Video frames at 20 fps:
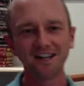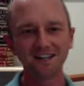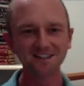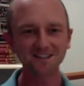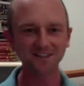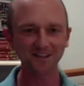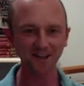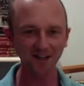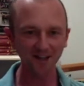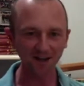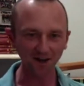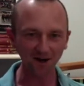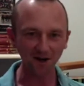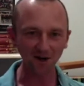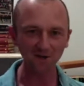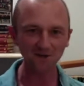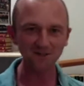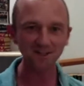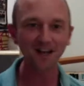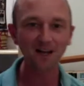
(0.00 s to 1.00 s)
say
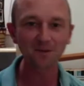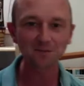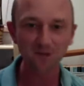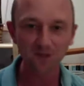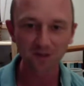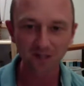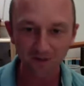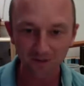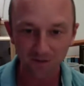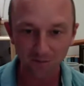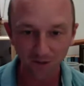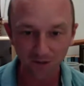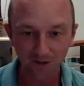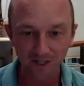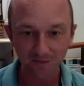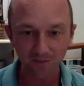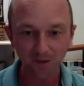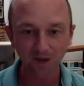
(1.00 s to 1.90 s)
hello to absolutely everybody,